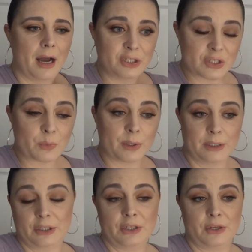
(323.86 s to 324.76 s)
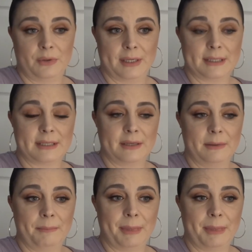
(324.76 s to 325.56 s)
I just wanted to do this